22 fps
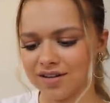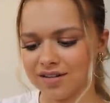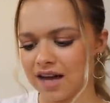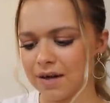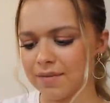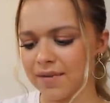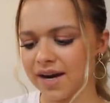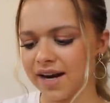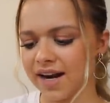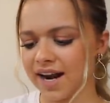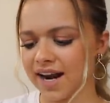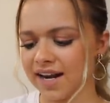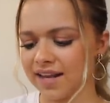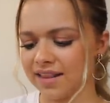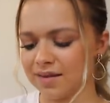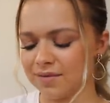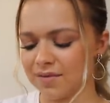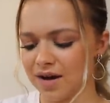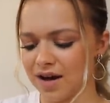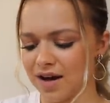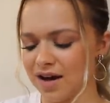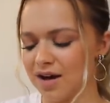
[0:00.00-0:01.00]
I might hang
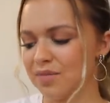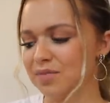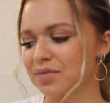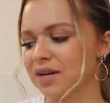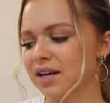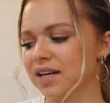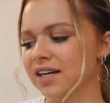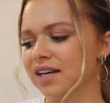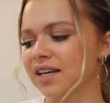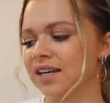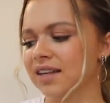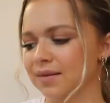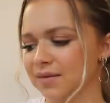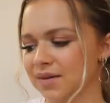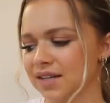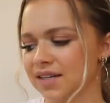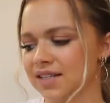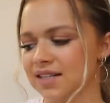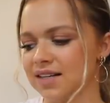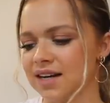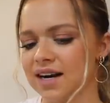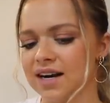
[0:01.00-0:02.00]
them up in the
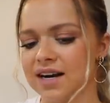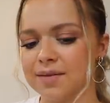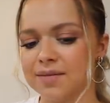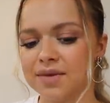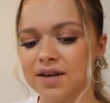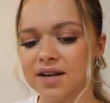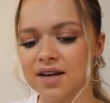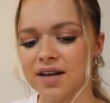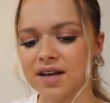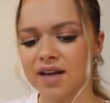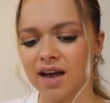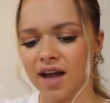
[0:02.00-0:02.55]
meantime